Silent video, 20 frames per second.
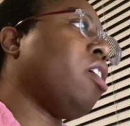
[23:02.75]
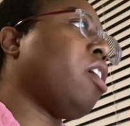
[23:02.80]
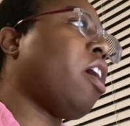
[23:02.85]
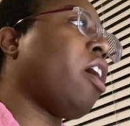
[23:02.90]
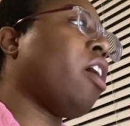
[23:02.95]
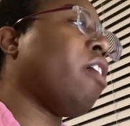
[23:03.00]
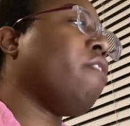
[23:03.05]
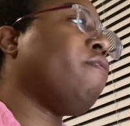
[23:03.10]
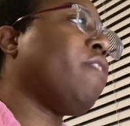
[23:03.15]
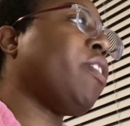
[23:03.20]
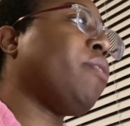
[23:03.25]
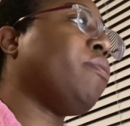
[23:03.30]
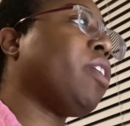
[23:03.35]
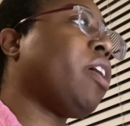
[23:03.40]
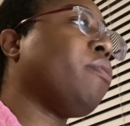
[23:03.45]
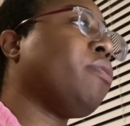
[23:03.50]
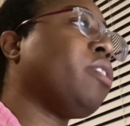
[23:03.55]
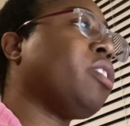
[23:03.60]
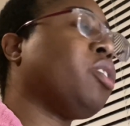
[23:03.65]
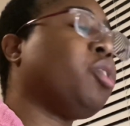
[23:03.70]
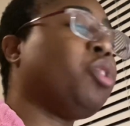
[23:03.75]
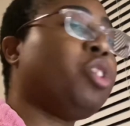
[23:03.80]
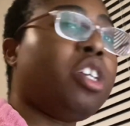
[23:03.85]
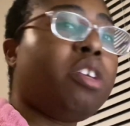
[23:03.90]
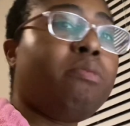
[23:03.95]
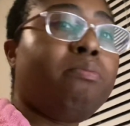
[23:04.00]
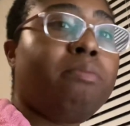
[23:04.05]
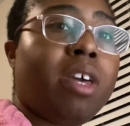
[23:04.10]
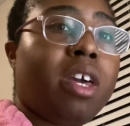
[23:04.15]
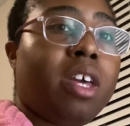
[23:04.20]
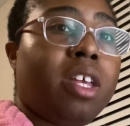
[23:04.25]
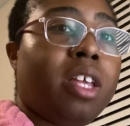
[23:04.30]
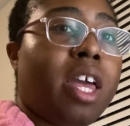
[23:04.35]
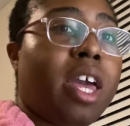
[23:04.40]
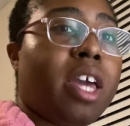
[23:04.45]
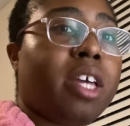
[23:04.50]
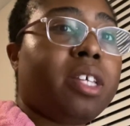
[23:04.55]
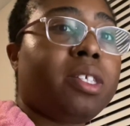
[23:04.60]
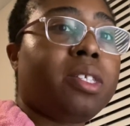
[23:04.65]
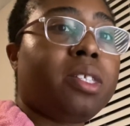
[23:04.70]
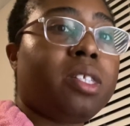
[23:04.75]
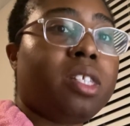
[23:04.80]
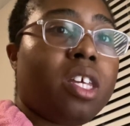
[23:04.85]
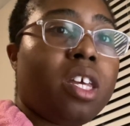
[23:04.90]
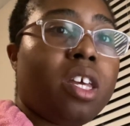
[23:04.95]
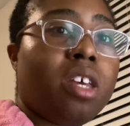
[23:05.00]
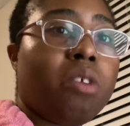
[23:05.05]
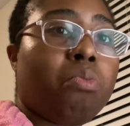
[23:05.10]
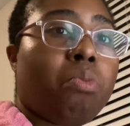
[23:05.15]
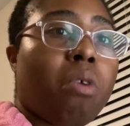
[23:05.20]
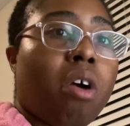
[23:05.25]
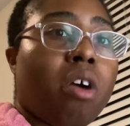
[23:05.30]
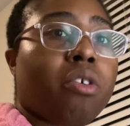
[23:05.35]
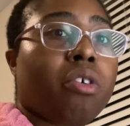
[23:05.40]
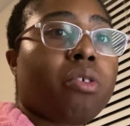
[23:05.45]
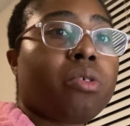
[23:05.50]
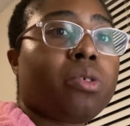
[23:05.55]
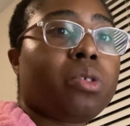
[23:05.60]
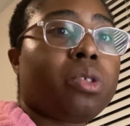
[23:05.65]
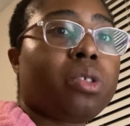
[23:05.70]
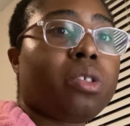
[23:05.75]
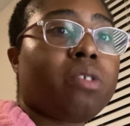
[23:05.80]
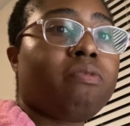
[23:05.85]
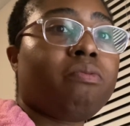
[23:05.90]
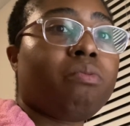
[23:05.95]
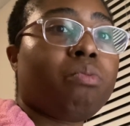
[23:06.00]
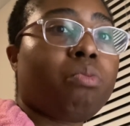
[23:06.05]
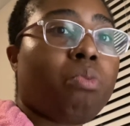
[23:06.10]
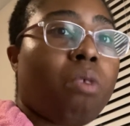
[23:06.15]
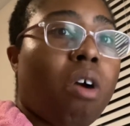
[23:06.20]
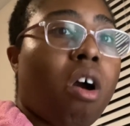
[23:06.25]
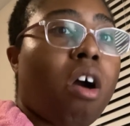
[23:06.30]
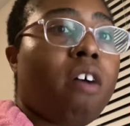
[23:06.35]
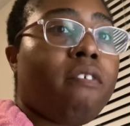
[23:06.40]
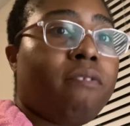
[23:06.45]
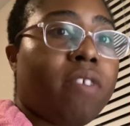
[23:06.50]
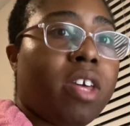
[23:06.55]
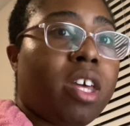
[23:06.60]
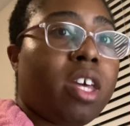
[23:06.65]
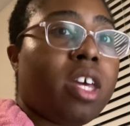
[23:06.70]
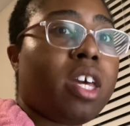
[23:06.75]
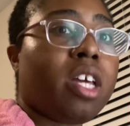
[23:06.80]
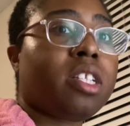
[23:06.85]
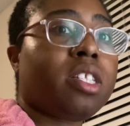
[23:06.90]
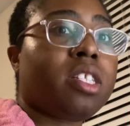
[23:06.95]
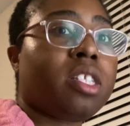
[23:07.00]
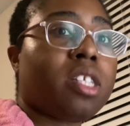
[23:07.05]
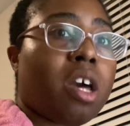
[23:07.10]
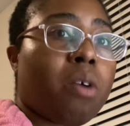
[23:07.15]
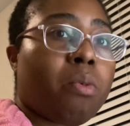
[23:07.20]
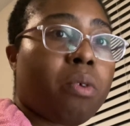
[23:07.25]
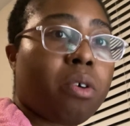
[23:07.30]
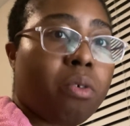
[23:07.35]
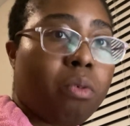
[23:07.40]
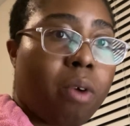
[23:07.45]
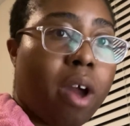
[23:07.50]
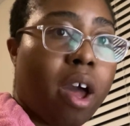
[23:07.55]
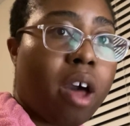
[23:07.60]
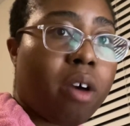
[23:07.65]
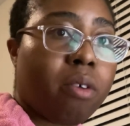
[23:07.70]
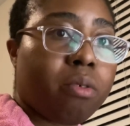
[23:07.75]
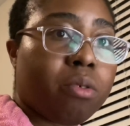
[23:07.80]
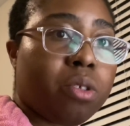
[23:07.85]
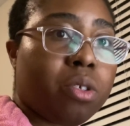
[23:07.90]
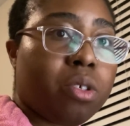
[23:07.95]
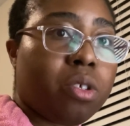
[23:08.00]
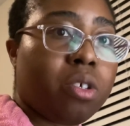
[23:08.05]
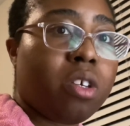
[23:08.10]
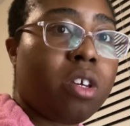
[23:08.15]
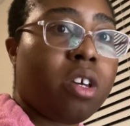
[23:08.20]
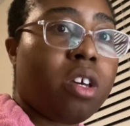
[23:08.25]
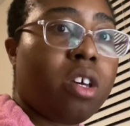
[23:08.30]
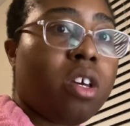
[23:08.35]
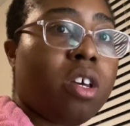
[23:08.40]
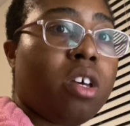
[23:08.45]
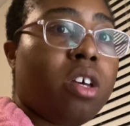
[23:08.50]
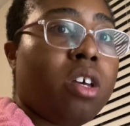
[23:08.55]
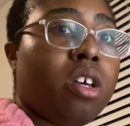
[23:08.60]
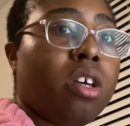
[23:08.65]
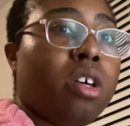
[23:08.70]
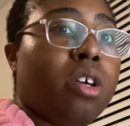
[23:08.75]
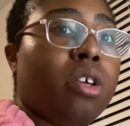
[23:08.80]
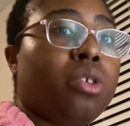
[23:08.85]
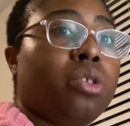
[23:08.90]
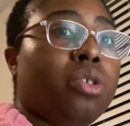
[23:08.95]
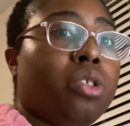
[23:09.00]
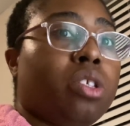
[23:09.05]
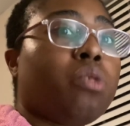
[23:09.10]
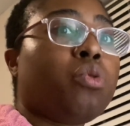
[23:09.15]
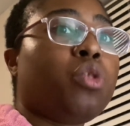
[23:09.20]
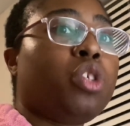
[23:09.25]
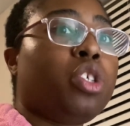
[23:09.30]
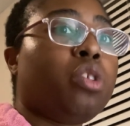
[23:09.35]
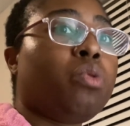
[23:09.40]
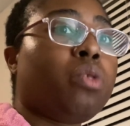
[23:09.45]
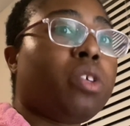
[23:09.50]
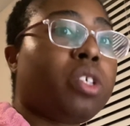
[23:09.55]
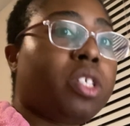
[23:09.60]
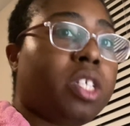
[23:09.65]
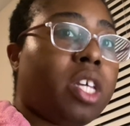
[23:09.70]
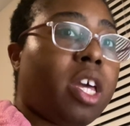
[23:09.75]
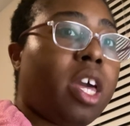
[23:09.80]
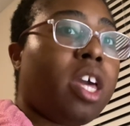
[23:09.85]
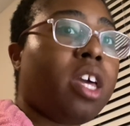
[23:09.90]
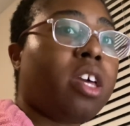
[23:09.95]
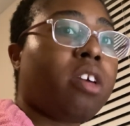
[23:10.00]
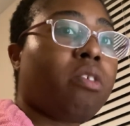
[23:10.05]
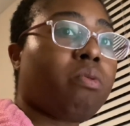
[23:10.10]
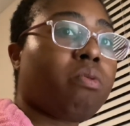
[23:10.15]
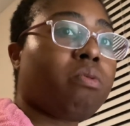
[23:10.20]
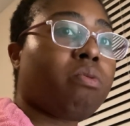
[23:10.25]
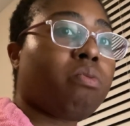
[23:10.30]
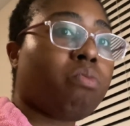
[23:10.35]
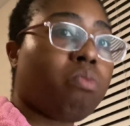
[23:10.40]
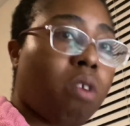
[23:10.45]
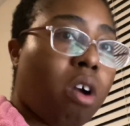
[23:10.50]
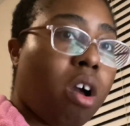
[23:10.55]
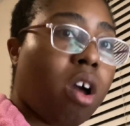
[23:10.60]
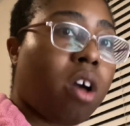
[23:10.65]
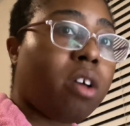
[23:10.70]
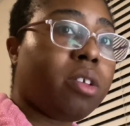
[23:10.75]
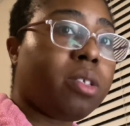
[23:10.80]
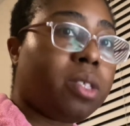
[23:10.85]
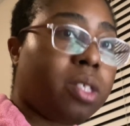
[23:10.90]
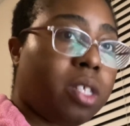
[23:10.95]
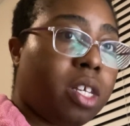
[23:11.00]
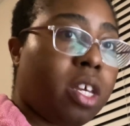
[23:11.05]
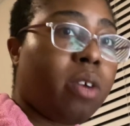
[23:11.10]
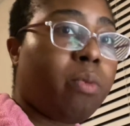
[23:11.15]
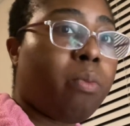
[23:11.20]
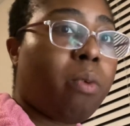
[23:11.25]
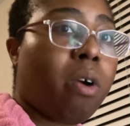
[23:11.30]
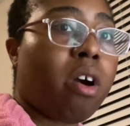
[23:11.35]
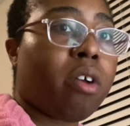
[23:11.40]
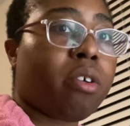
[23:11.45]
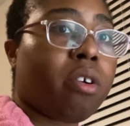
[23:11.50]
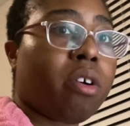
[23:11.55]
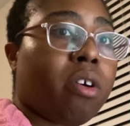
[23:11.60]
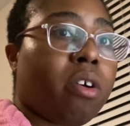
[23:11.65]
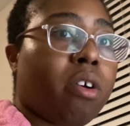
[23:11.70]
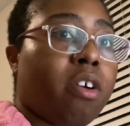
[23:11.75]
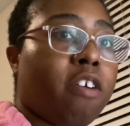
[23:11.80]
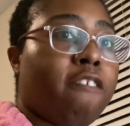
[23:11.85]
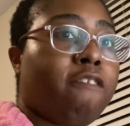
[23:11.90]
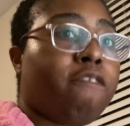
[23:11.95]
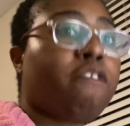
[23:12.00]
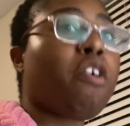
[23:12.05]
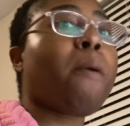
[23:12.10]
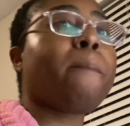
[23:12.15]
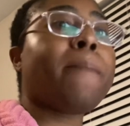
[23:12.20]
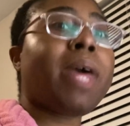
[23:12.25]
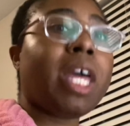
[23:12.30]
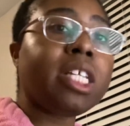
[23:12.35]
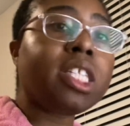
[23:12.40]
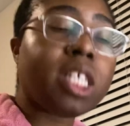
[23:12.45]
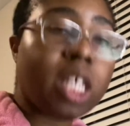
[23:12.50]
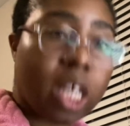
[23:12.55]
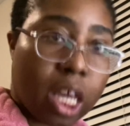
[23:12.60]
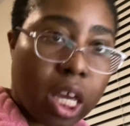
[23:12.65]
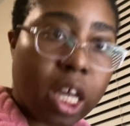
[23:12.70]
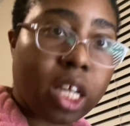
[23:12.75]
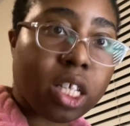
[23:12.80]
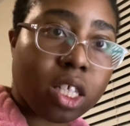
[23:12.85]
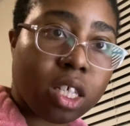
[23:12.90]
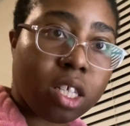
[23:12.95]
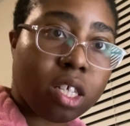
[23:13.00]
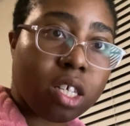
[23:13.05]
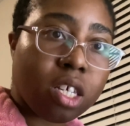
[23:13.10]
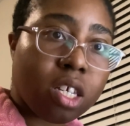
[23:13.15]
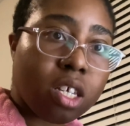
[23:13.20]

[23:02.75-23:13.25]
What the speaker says: I found out that she made a seawater raw vegan sauerkraut. So she will take raw seawater, ferment it,